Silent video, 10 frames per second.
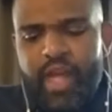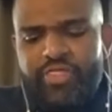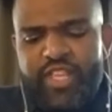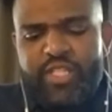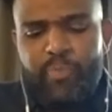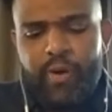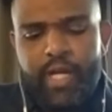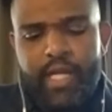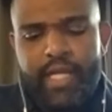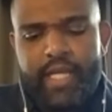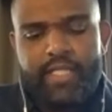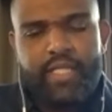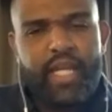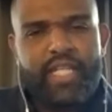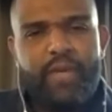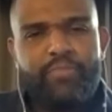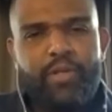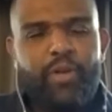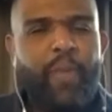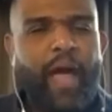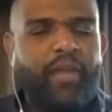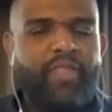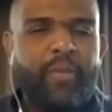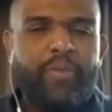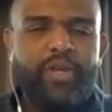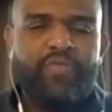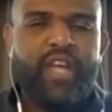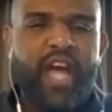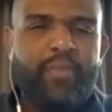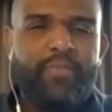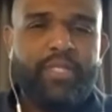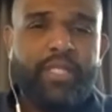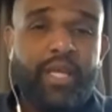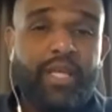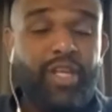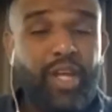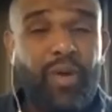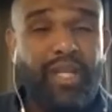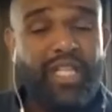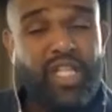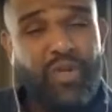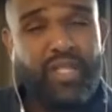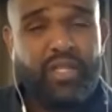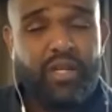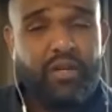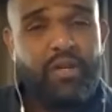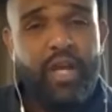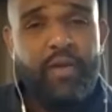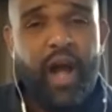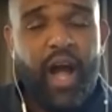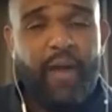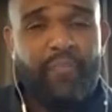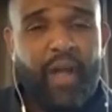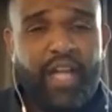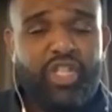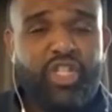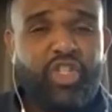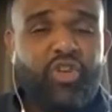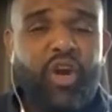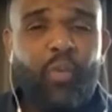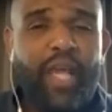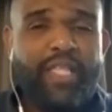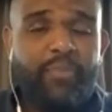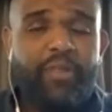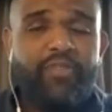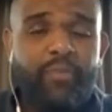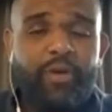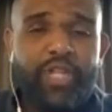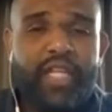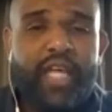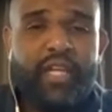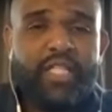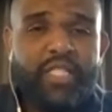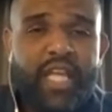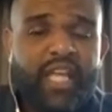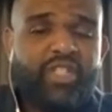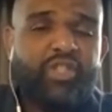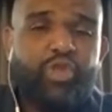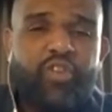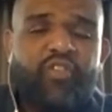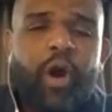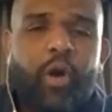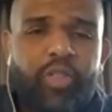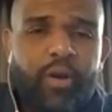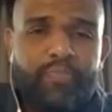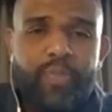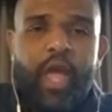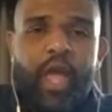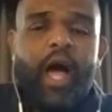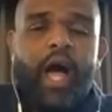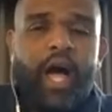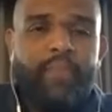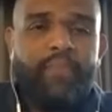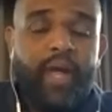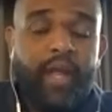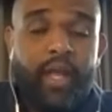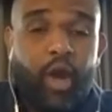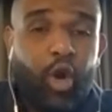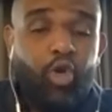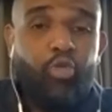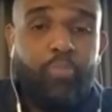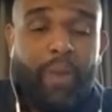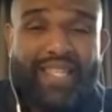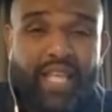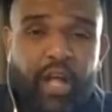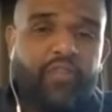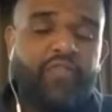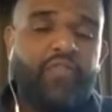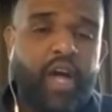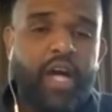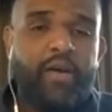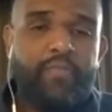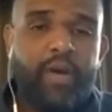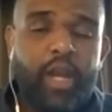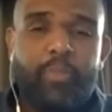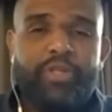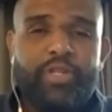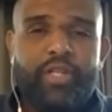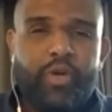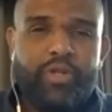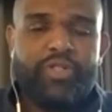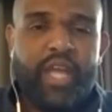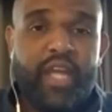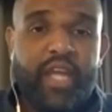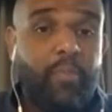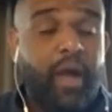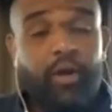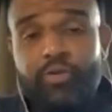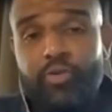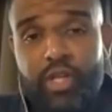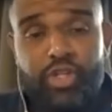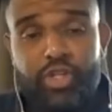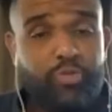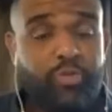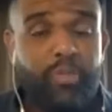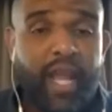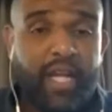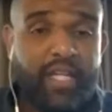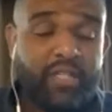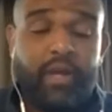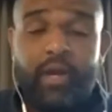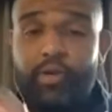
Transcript: this book is an attempt to look back at that period of time and say, you know what, in doing so, I actually took away something from those identities because I actually sort of owe them, and I owe myself an opportunity to understand my own relationship to blackness, my